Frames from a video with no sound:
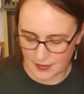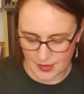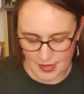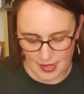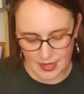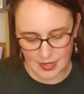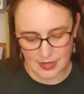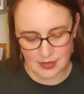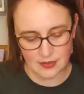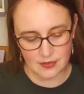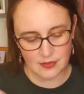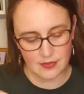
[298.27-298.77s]

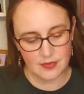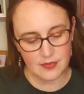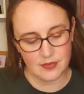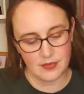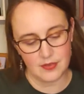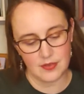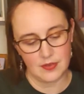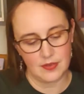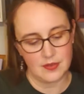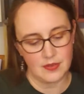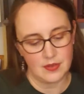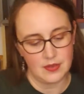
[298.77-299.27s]
And
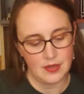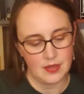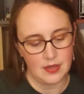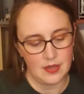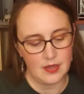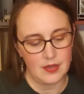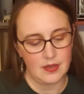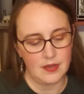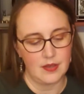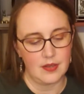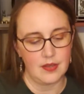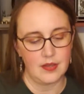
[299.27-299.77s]

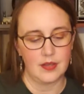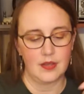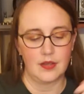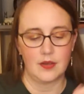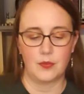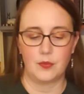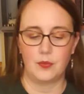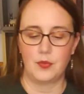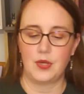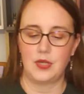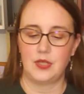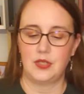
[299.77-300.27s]

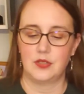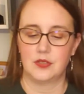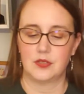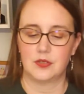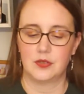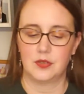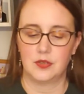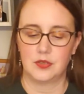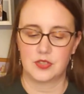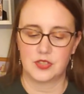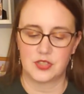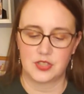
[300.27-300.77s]
when
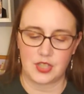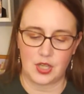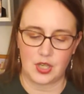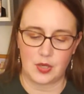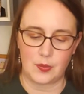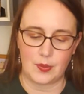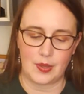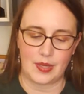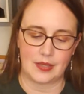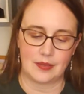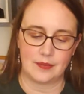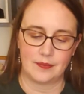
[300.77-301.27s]
you're
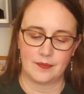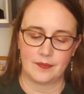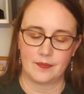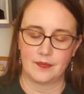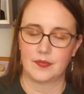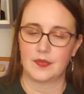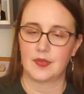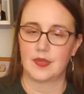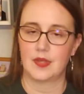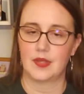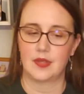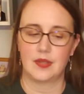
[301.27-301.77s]
sewing,
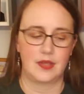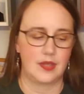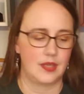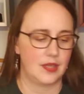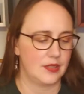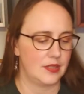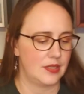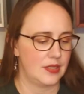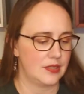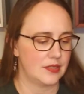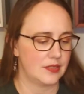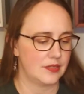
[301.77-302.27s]

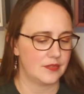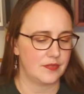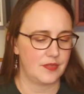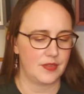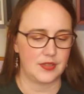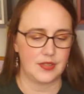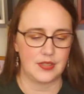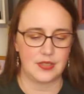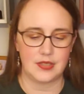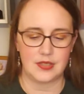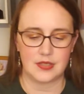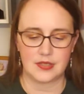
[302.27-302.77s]
there is a
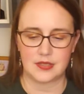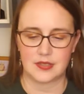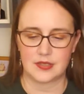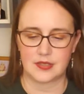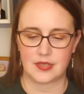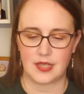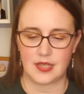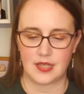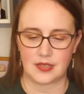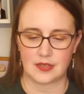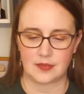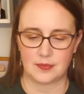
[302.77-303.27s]
very
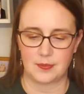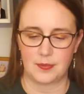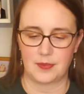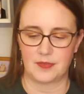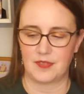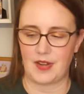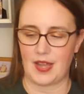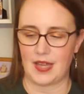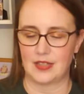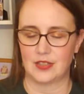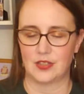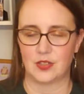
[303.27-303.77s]
distinct but
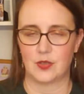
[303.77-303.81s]
rather